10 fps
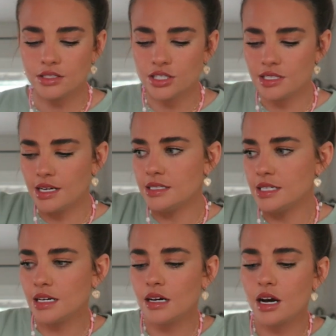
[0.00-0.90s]
just has
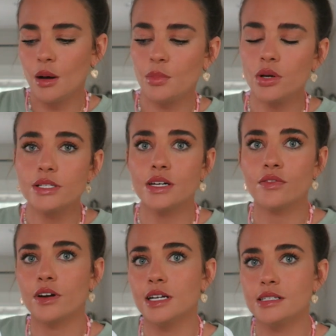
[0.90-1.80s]
like a couple
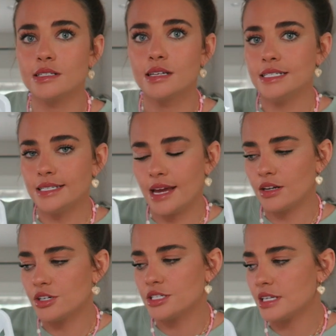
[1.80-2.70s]
different
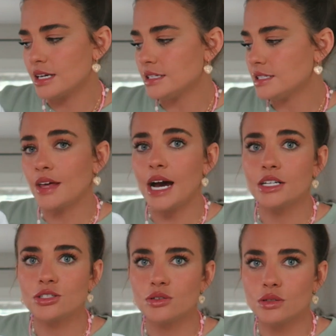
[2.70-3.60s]
containers in it
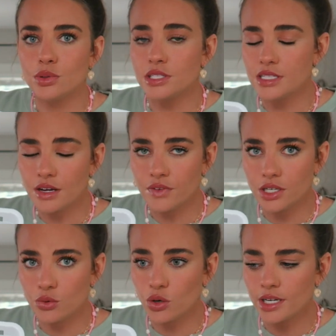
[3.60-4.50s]
that you can put stuff in
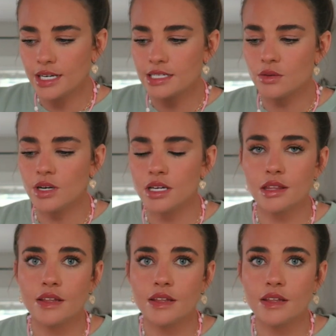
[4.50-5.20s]
and organize it with.